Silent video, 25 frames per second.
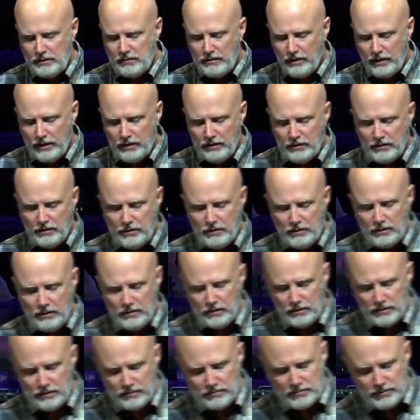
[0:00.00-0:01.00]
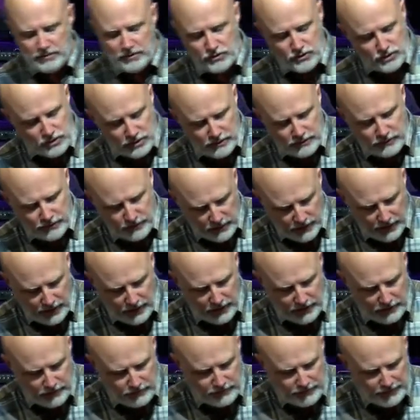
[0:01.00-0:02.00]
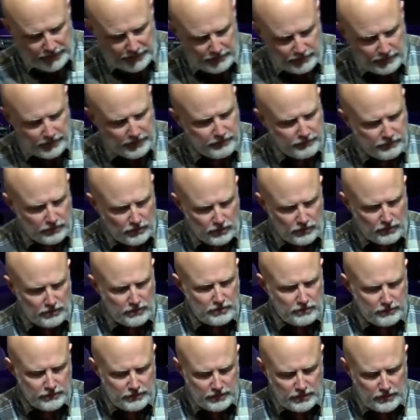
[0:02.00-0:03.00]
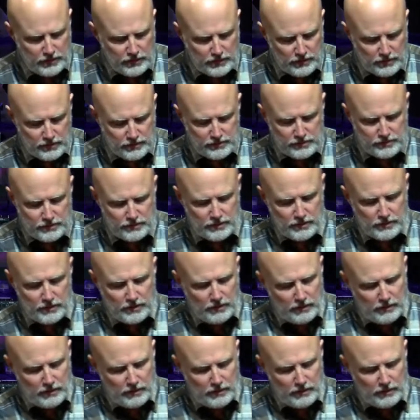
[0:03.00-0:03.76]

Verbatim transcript: that, um, that Jennifer and I have, have, have learned over the years